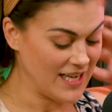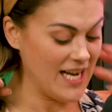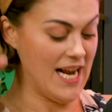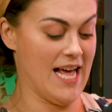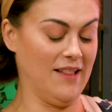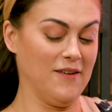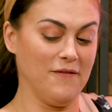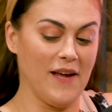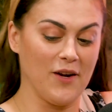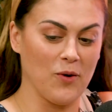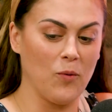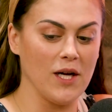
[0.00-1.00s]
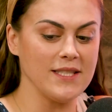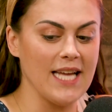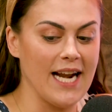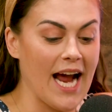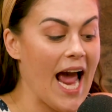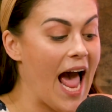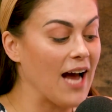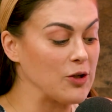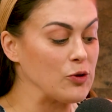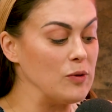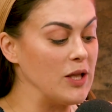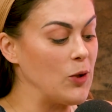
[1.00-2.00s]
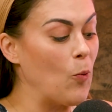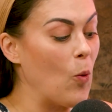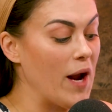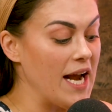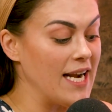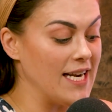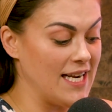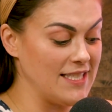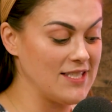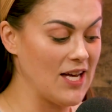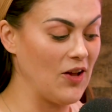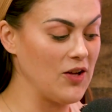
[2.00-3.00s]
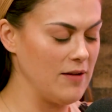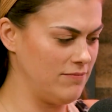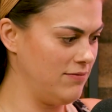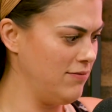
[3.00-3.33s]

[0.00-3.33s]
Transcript: in an elevator once, and I actually waited until he